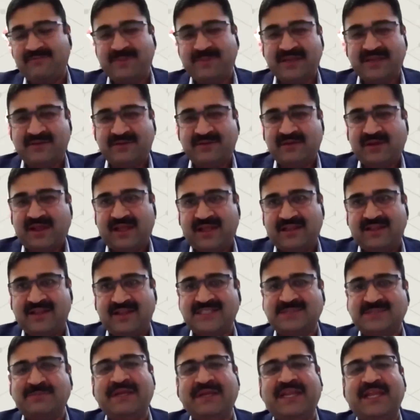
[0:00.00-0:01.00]
have been in
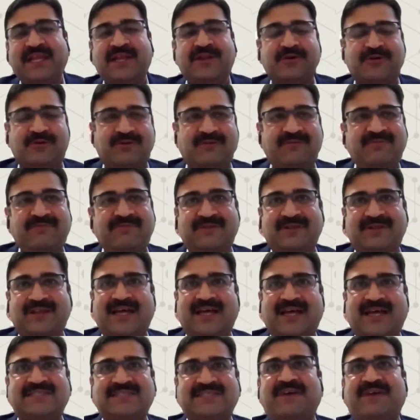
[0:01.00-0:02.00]
this BD role for the
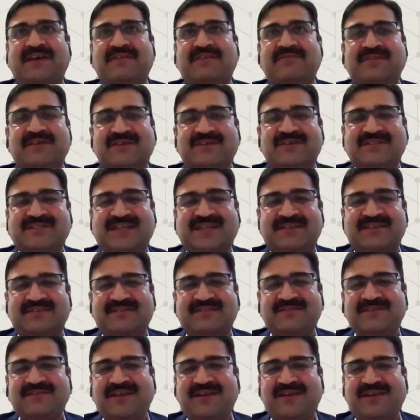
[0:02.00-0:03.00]
last five years,
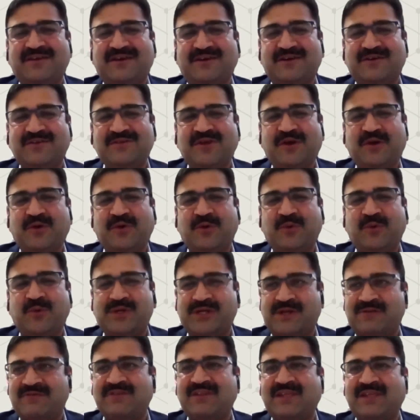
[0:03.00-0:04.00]
and uh,
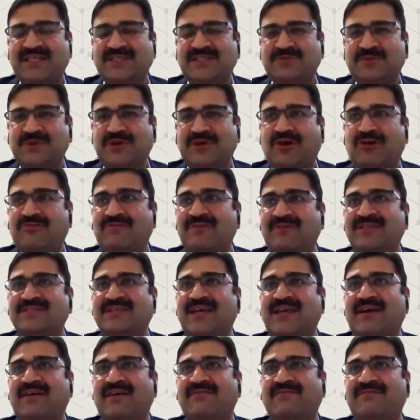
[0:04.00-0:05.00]
one of the things we
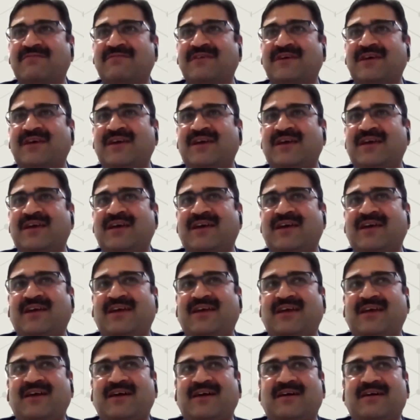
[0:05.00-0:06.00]
always have,
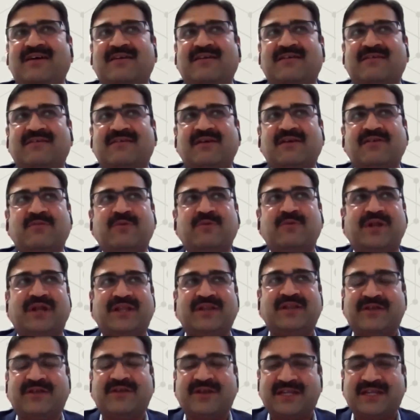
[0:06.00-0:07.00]
uh, we're
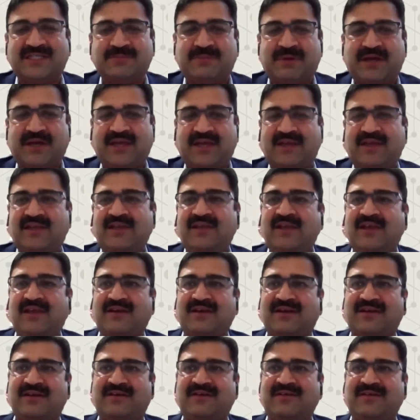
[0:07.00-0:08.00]
encouraged by
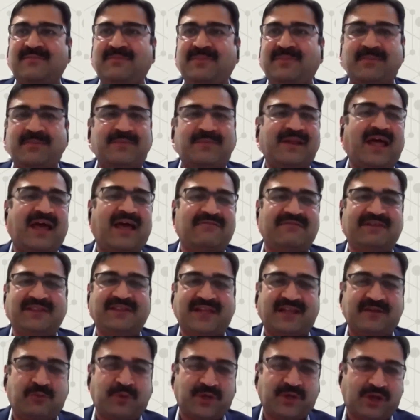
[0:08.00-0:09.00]
uh, people
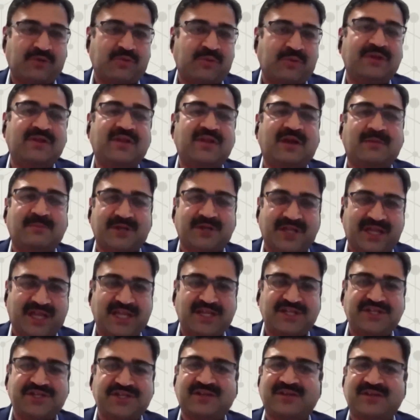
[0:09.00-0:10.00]
having that one-on-one
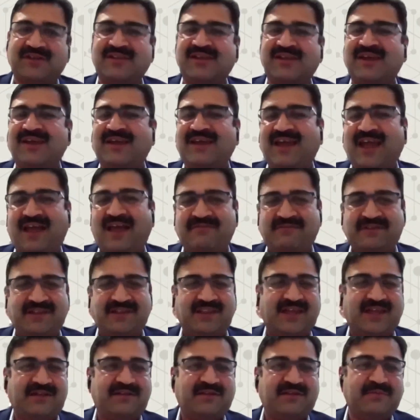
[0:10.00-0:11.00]
communication,
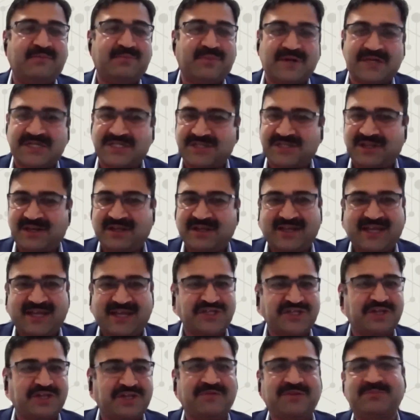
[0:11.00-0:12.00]
having that personal
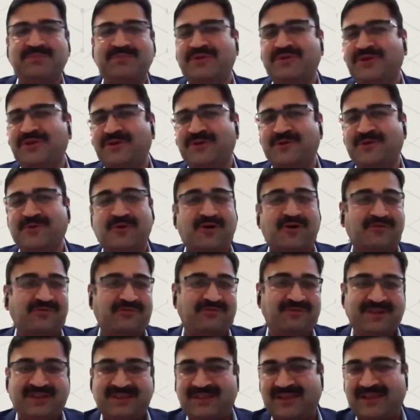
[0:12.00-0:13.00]
connection with Purdue or
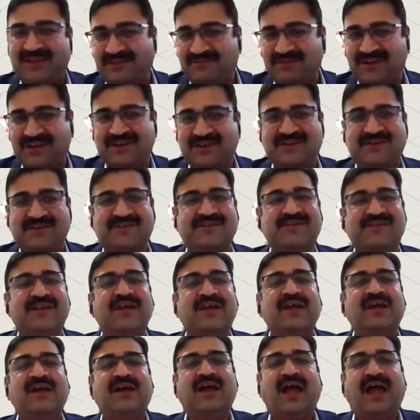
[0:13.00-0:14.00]
with the inventor,
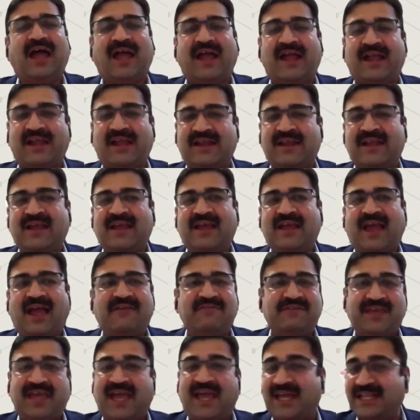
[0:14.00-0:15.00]
and
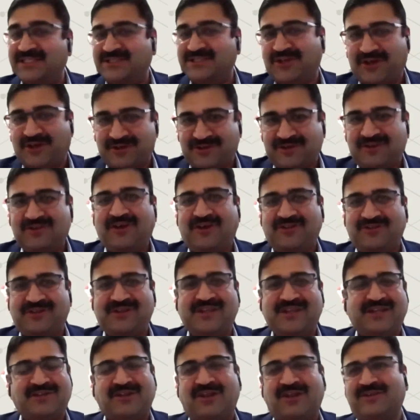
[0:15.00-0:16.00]
having hands-on on
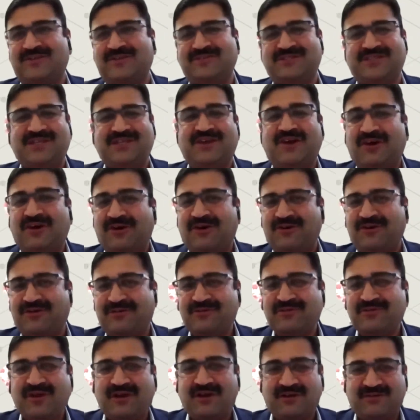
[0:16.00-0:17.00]
the technology
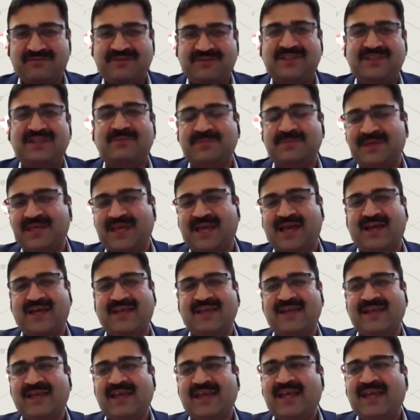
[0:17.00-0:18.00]
or uh, with the
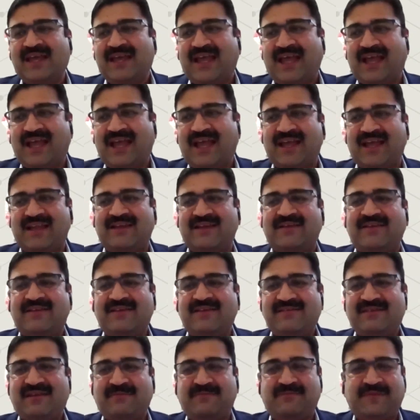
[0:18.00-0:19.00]
PI.
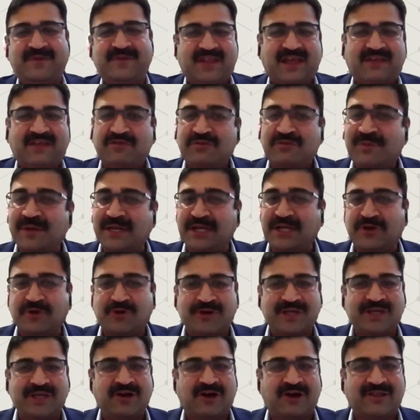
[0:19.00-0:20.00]
And with everybody
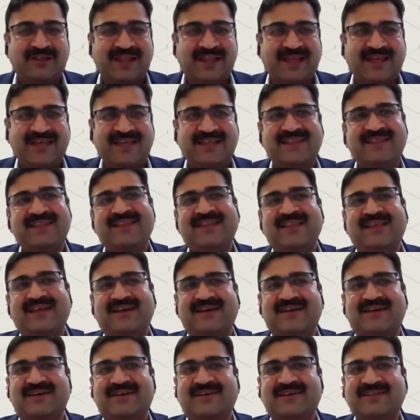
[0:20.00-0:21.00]
going online,
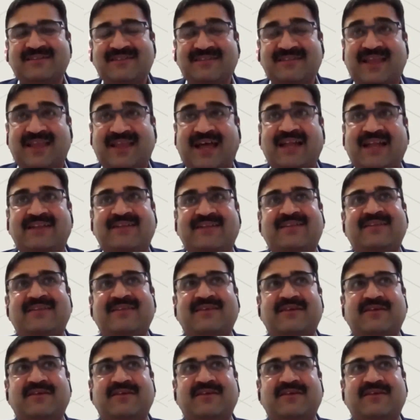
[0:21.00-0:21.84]
uh, that